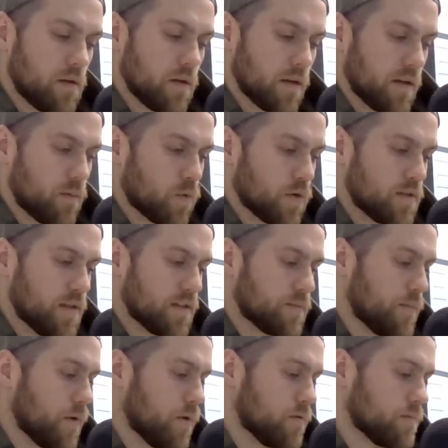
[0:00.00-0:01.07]
and getting more dense
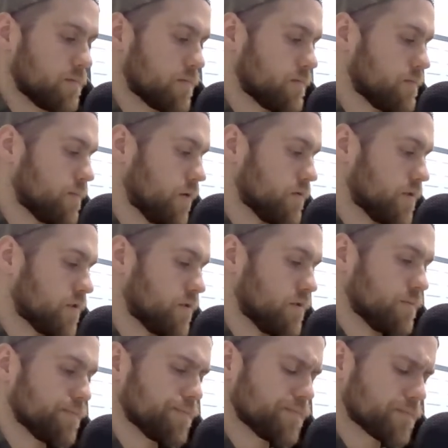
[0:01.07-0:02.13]
bone
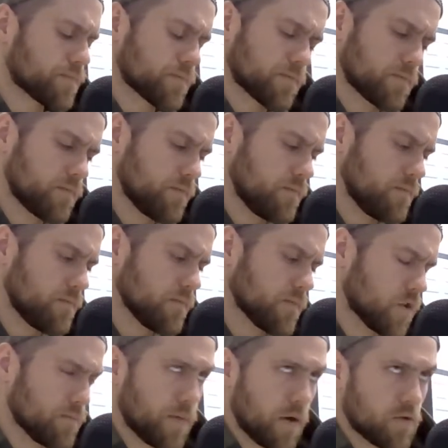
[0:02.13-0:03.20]
tissue,
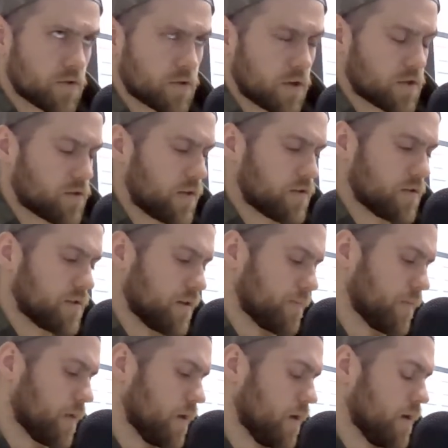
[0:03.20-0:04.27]
or bone structure, I should say.
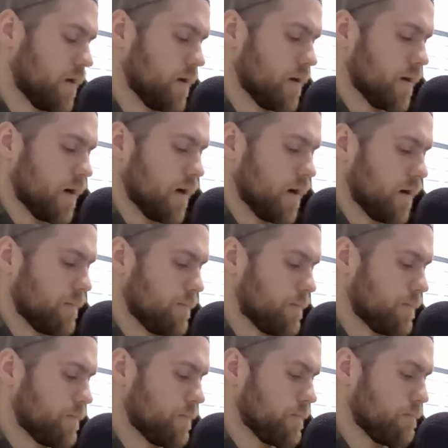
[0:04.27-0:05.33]

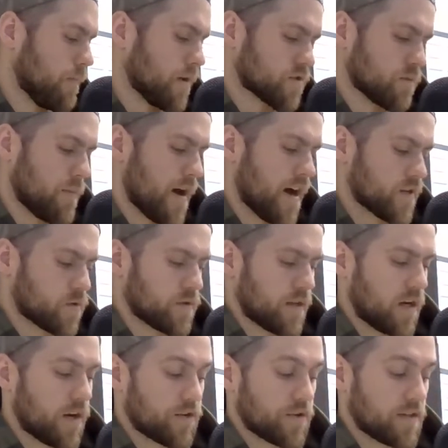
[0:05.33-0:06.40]
Muscle mass was
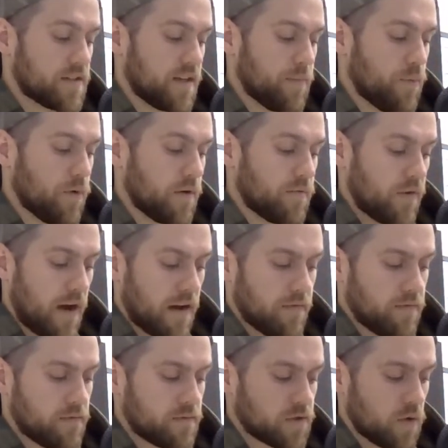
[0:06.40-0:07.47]
at
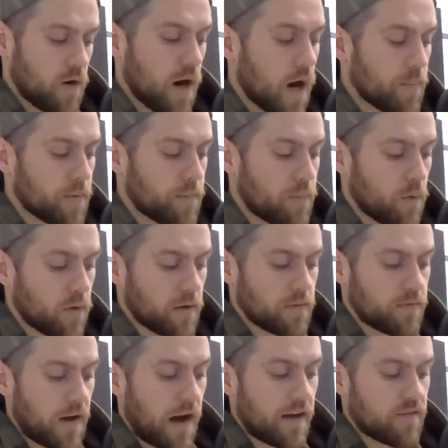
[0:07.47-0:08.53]
110.5, so up
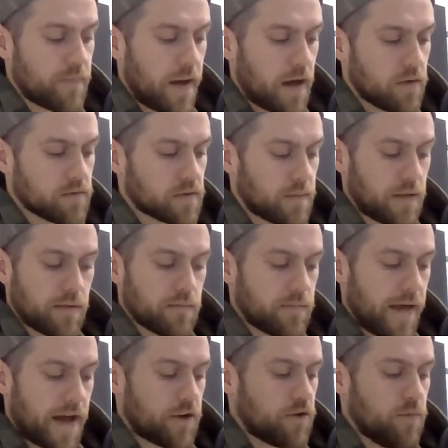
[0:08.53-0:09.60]
0.5 pounds. I mean,
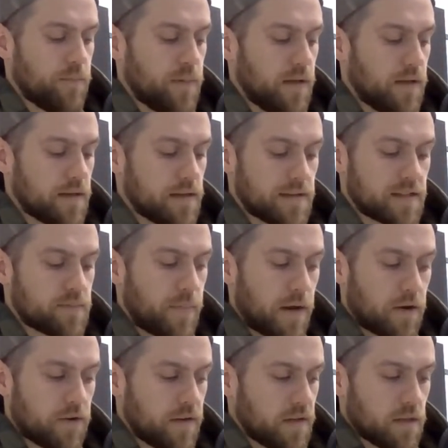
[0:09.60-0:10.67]
that could be a
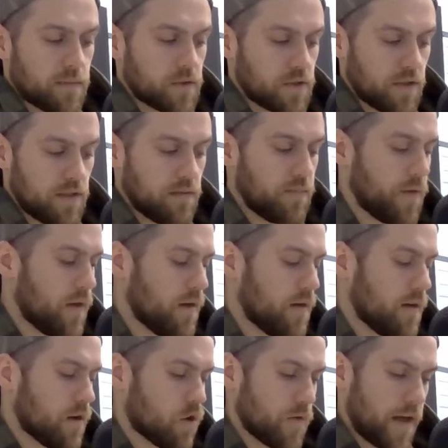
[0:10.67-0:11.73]
disparity in the machine,
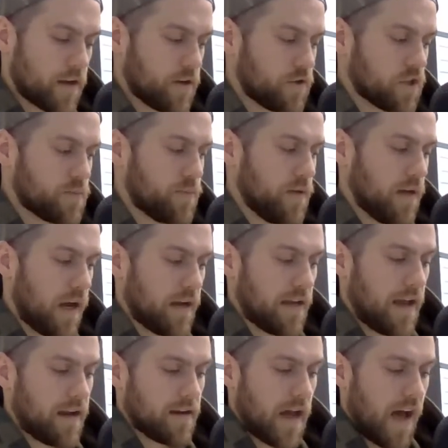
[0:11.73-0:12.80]
or that could just be I
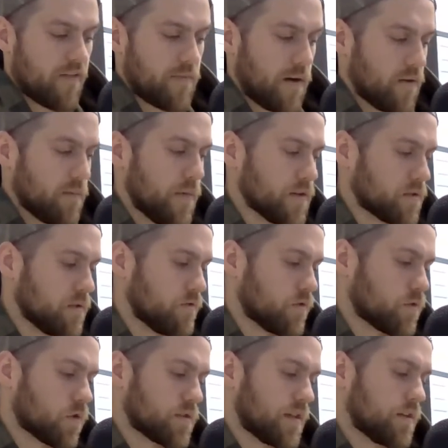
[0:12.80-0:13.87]
gained half pound of muscle over the
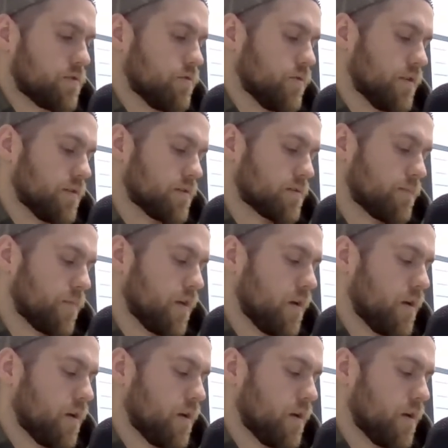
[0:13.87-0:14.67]
course of that 2 years,